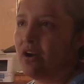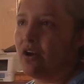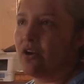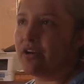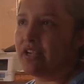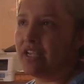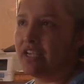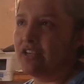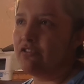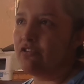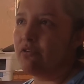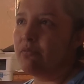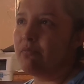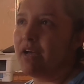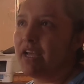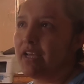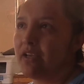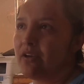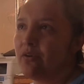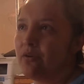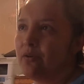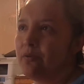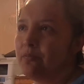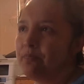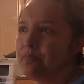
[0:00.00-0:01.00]
Archangel
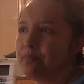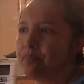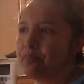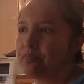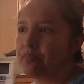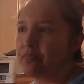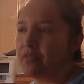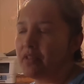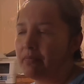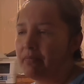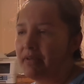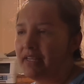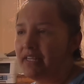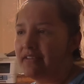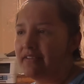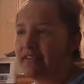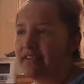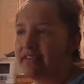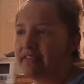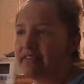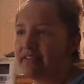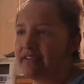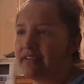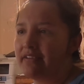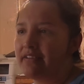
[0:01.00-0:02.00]
Michael
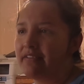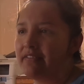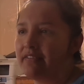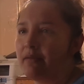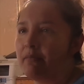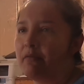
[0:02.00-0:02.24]
meditation.